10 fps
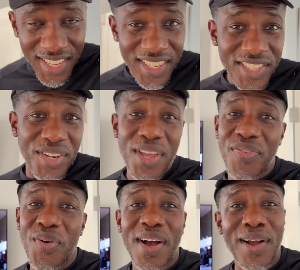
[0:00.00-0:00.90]
she never
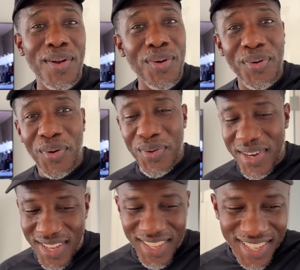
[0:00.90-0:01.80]
want to look
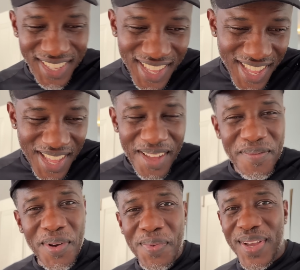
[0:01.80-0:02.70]
around.
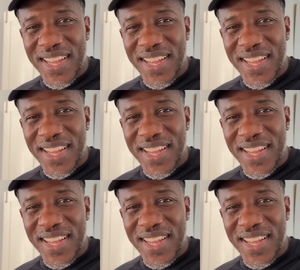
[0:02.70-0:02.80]
Momo,